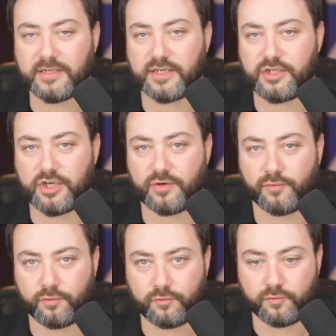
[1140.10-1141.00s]
a
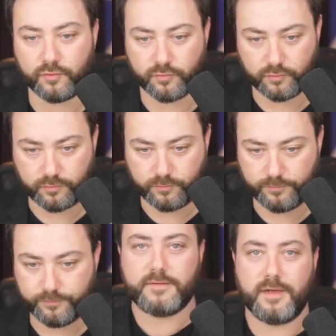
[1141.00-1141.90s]
general rule.
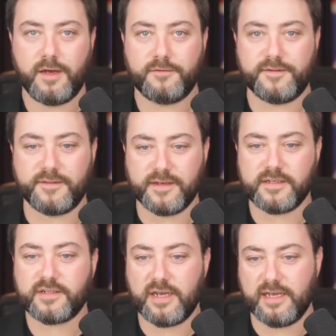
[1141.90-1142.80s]
After this,